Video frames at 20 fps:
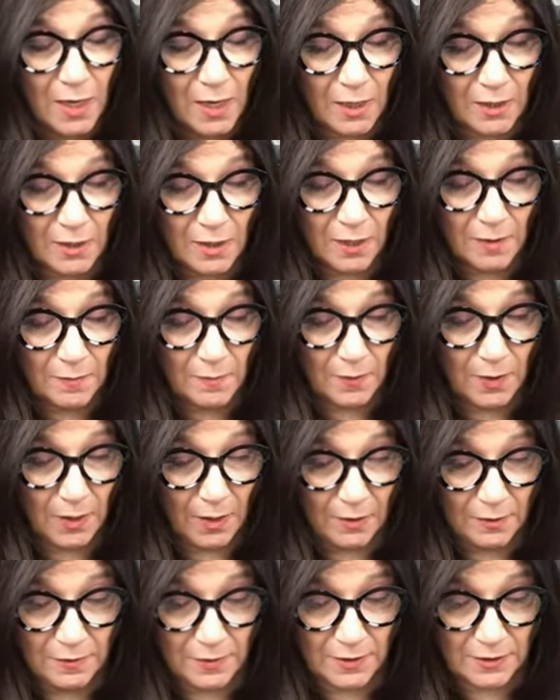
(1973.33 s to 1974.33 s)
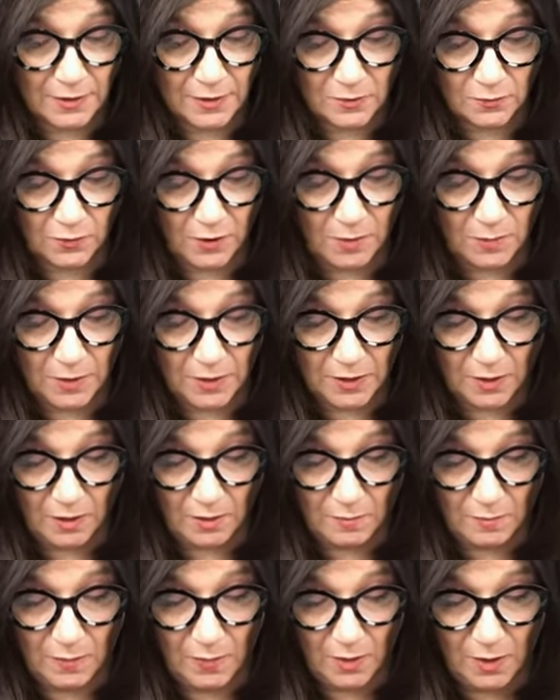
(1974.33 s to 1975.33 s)
And I'm and this is where I
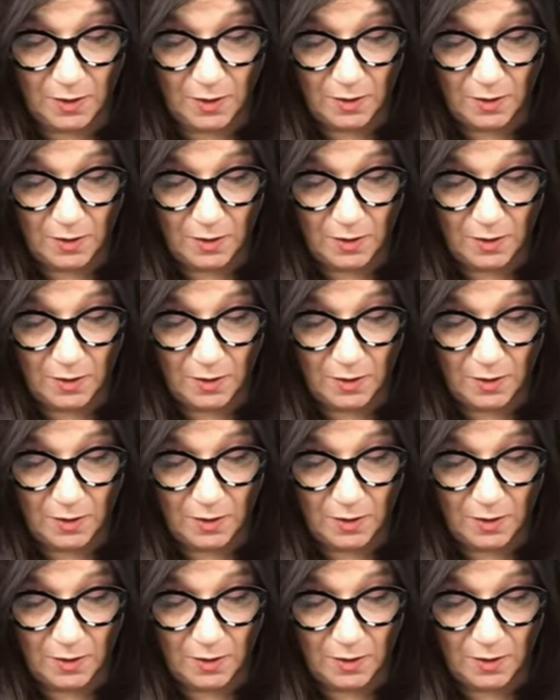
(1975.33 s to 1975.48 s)
become